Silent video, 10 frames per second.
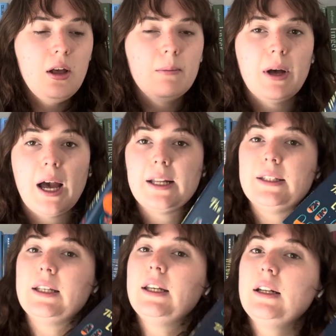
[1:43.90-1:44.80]
But
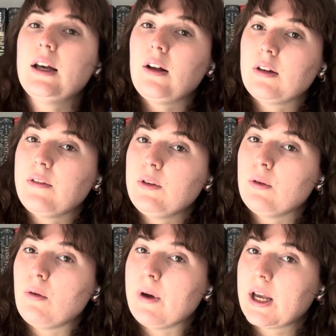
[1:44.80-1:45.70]
I'll give you a
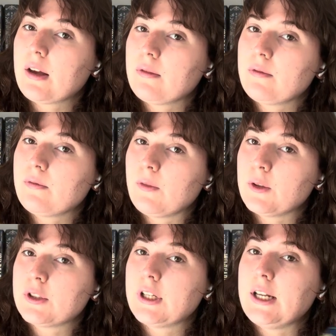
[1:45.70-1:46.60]
quick
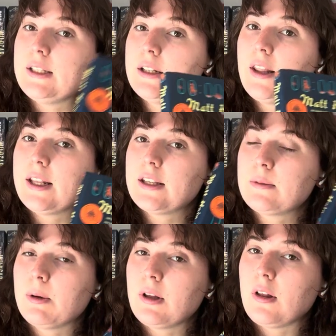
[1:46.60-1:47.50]
version. I did like this
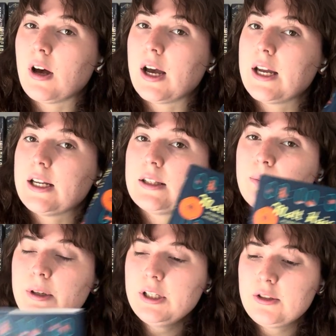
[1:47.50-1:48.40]
book a lot. It's
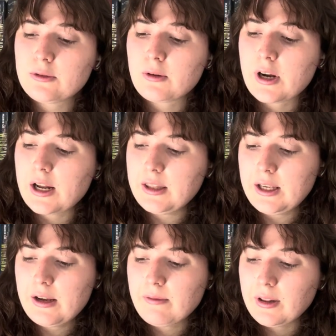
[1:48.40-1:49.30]
pretty short. I think
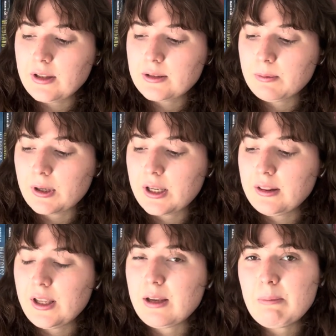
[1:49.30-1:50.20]
I read this book in
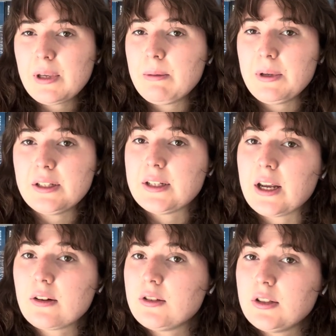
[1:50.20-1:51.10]
like maybe a day
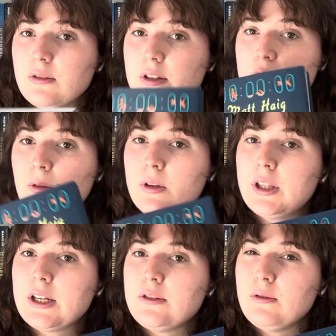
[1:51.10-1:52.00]
or two. It's only
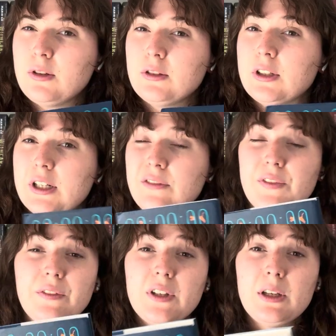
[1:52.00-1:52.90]
like
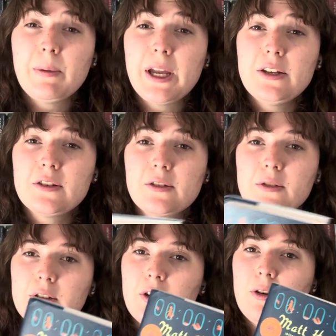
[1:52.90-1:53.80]
250 pages or
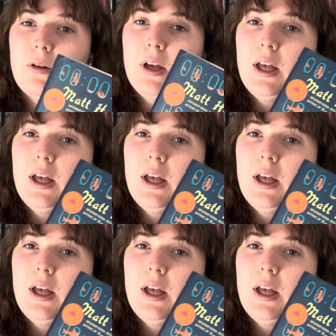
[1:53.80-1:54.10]
so.